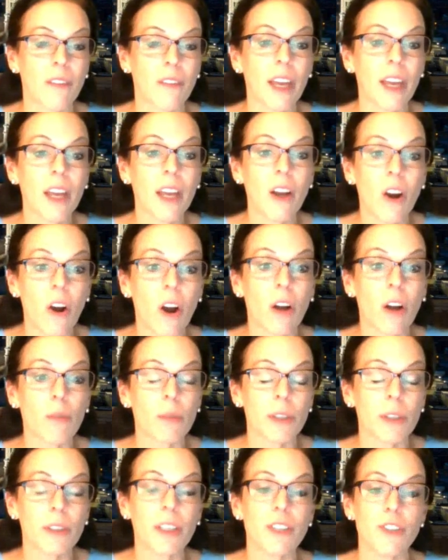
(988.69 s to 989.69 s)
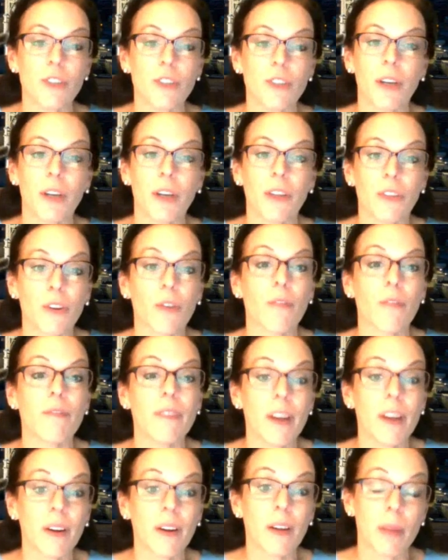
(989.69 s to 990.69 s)
They are really doing their
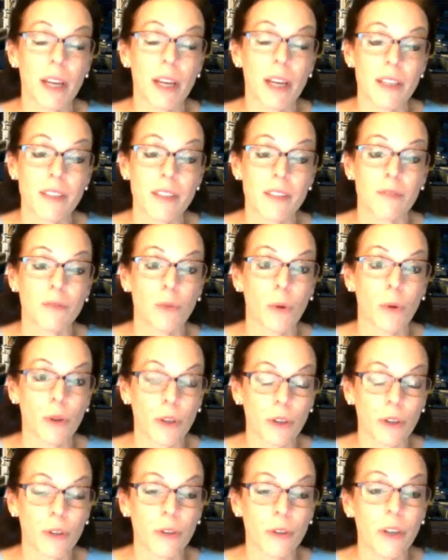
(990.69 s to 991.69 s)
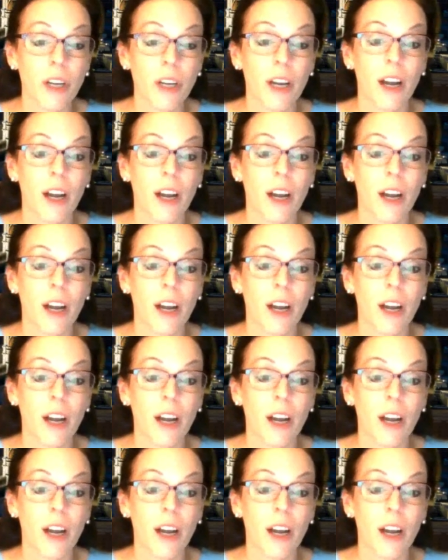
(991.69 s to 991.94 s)
very best for you.